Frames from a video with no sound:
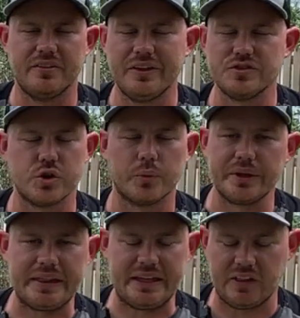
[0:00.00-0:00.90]
leaves you a
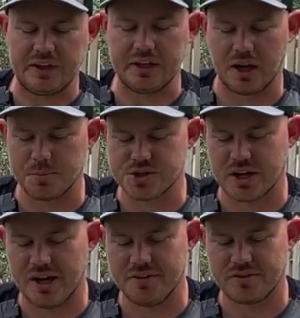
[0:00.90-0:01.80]
really clean up
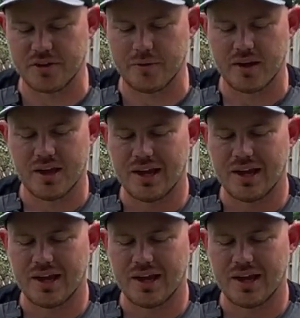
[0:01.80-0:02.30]
shot. So